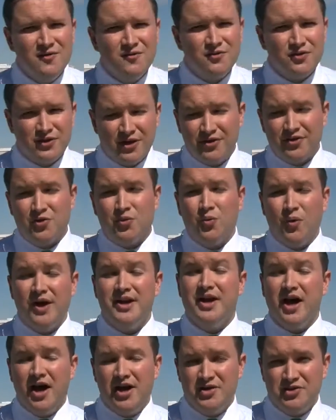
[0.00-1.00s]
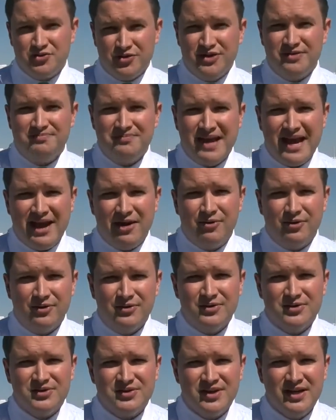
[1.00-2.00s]
for another 100
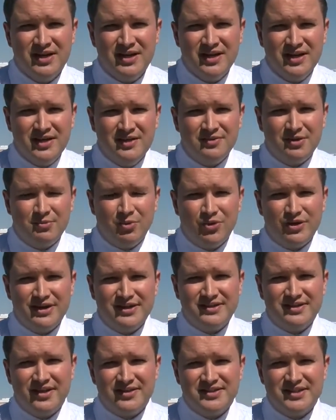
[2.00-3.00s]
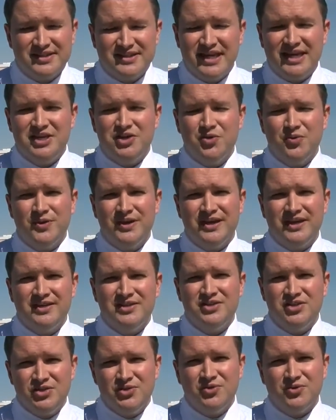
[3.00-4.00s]
hours. Reporting in Tulsa, Daniel
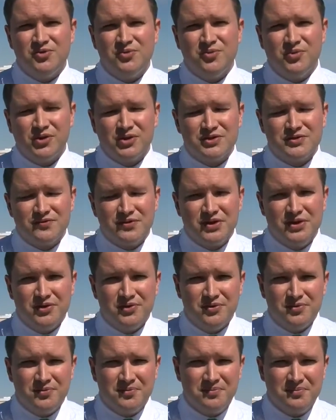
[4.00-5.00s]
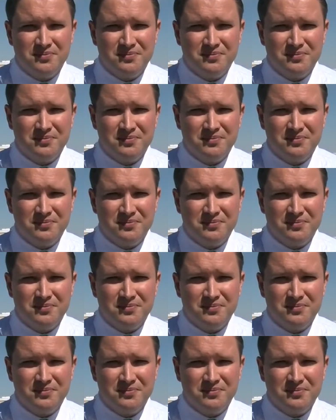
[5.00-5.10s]
Wynn, 2 Works for You.